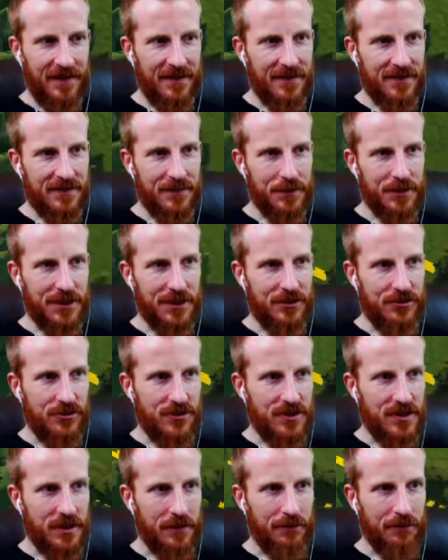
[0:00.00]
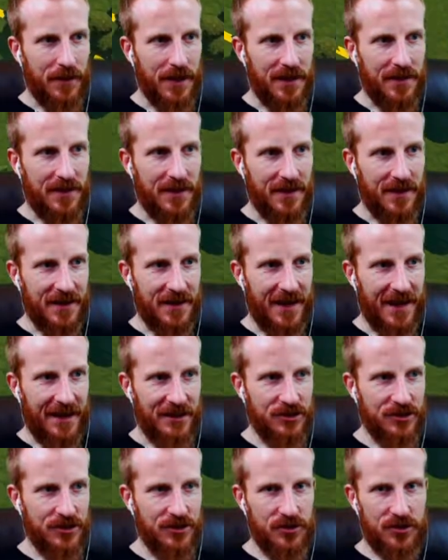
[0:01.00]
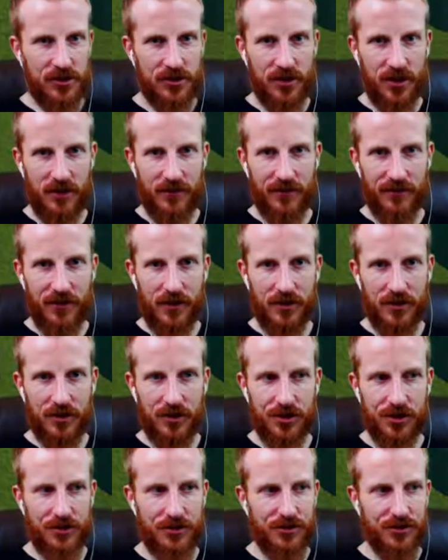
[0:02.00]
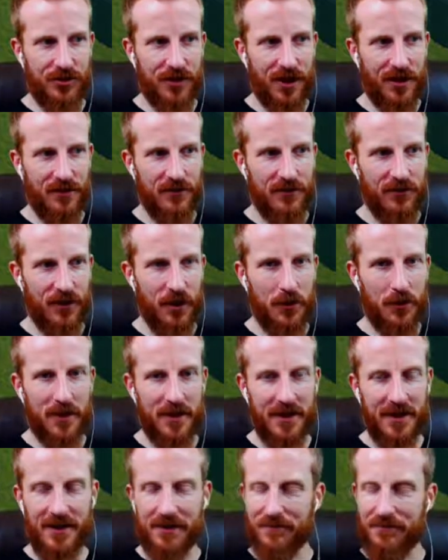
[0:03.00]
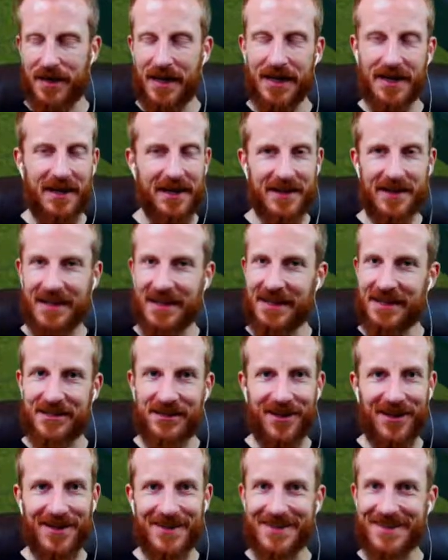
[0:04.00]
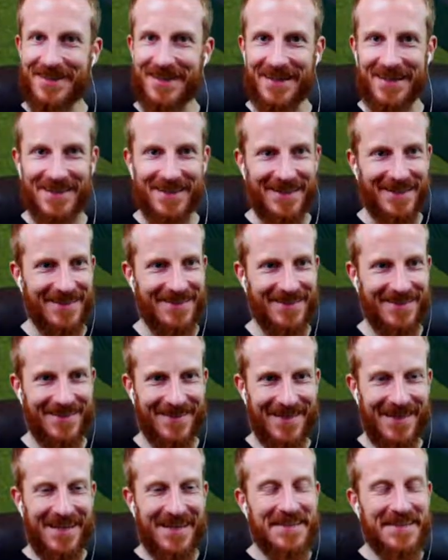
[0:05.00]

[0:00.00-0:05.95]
This will be interesting, but cash should start flowing in. Man, I can't talk today, guys.